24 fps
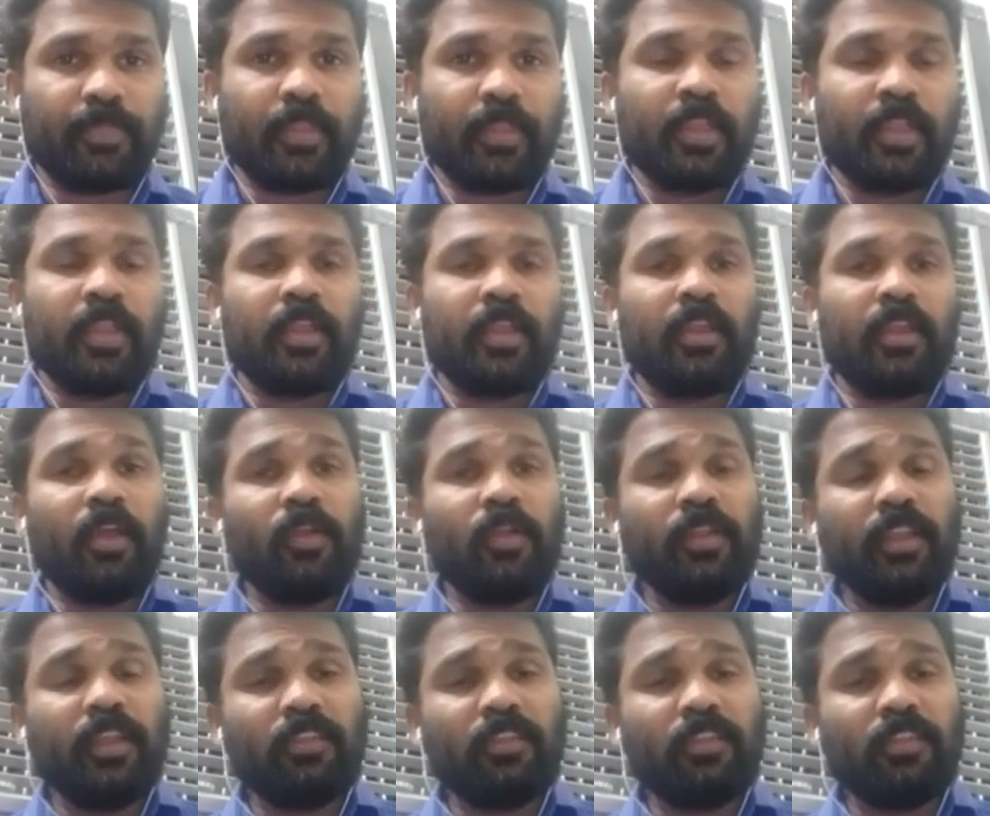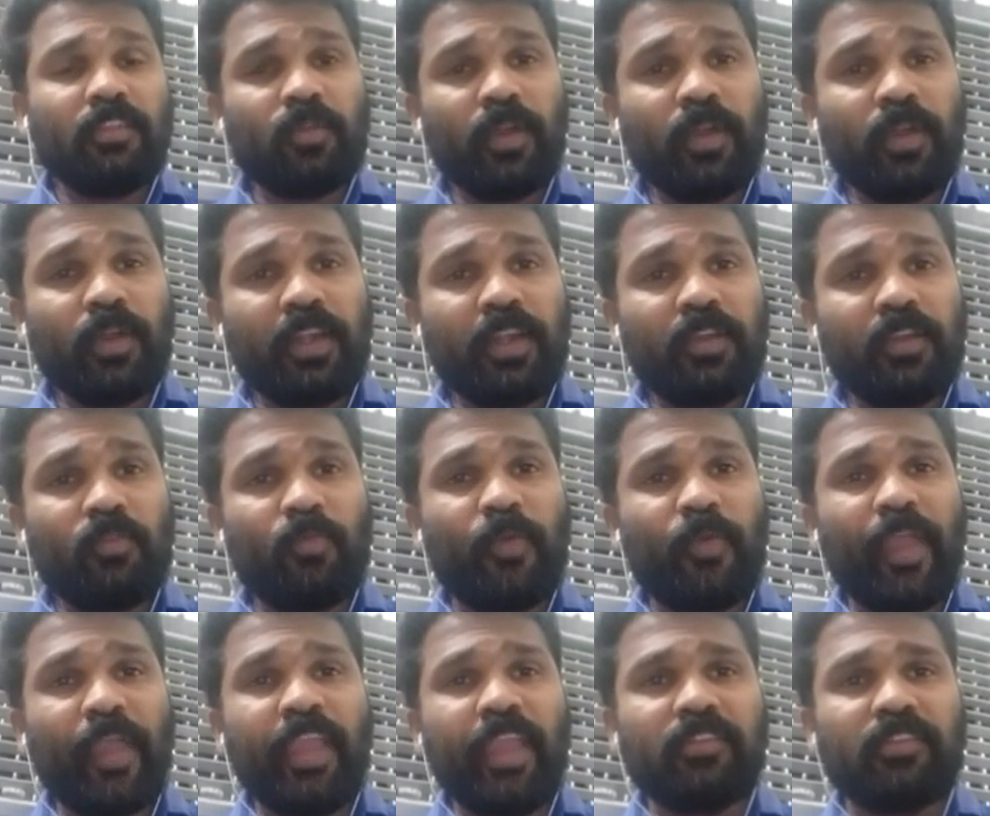Now next one,
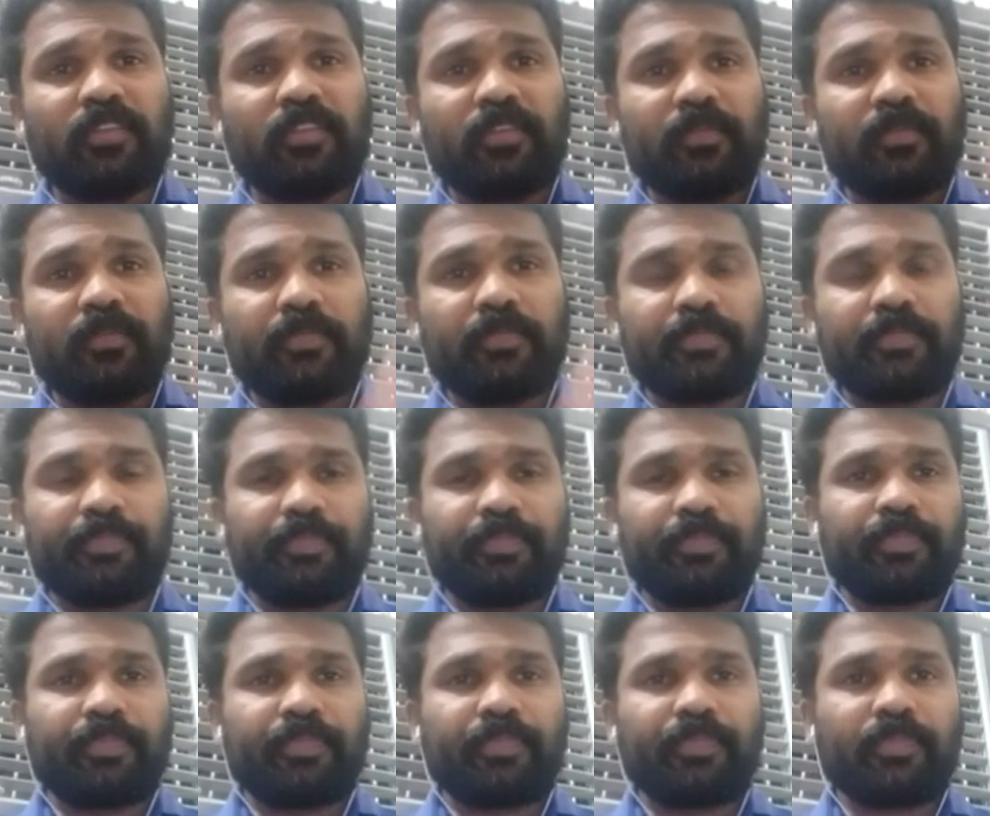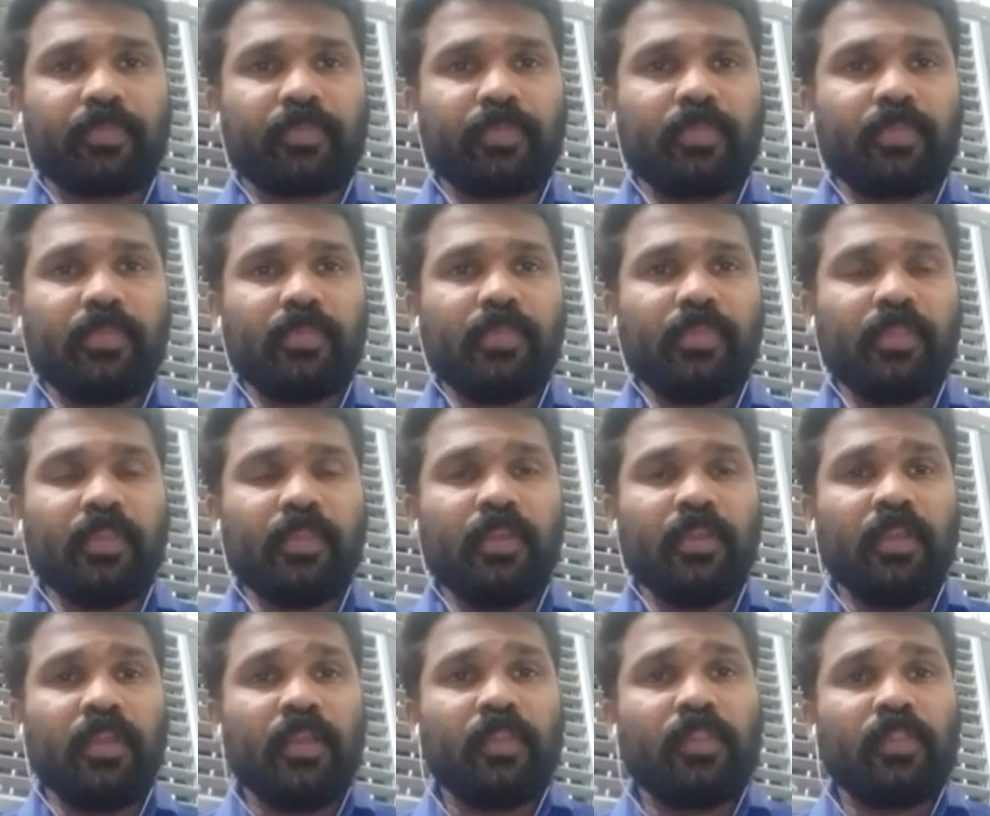whales.
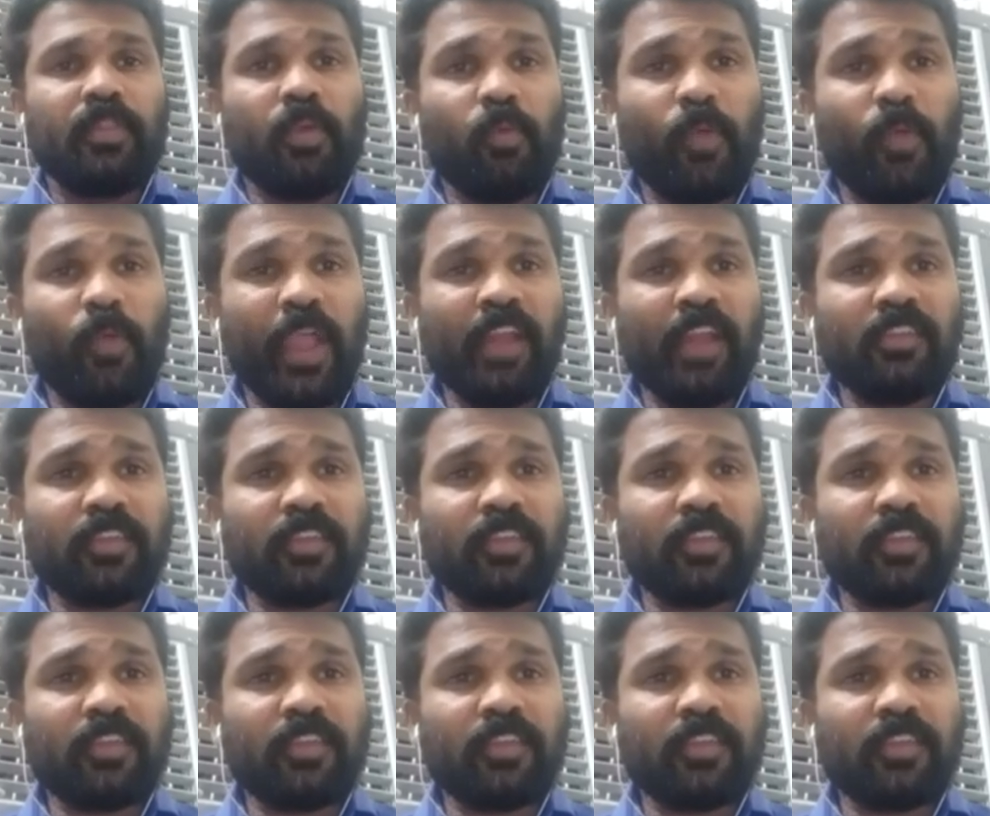The whales